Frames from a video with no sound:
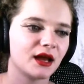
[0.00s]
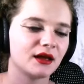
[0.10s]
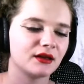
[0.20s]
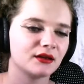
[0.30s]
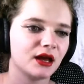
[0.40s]

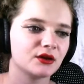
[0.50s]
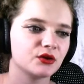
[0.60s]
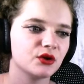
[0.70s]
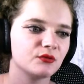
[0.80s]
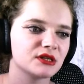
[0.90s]
I... I
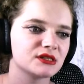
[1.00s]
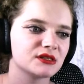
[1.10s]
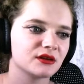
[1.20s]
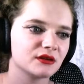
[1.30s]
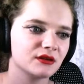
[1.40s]
don't know,
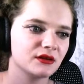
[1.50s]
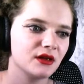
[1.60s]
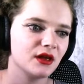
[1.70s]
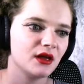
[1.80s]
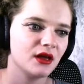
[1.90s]
mister.
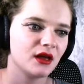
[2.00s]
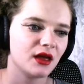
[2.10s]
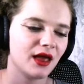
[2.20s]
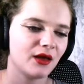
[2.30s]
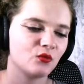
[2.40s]

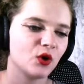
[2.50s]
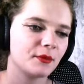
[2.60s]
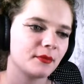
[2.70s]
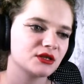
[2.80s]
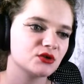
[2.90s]
And
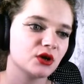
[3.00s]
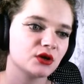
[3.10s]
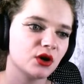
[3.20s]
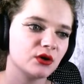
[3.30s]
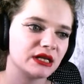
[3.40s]
what might you
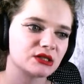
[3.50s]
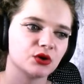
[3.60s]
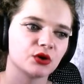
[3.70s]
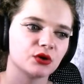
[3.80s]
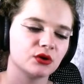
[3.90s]
not know,
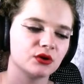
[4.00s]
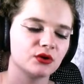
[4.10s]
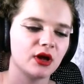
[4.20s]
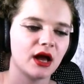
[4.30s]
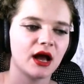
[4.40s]
little girl?
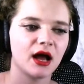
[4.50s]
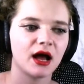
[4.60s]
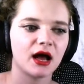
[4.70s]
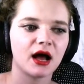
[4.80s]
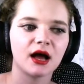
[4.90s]

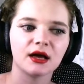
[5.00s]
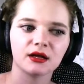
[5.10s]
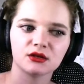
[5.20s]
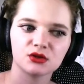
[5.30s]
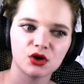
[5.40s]

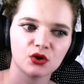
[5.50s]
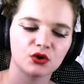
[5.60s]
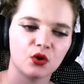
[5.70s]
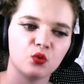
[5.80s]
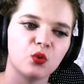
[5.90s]
I
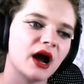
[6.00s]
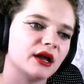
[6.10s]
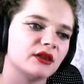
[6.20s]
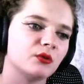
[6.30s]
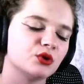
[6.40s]
don't know
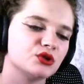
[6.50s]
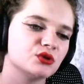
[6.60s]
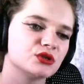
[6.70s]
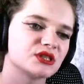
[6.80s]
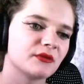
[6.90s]
why they would
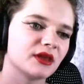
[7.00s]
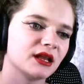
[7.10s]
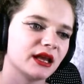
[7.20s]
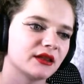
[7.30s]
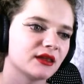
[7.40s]
do
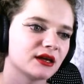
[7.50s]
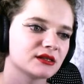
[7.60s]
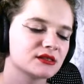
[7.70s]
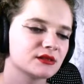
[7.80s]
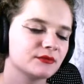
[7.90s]
something like
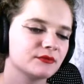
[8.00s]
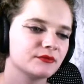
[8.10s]
that.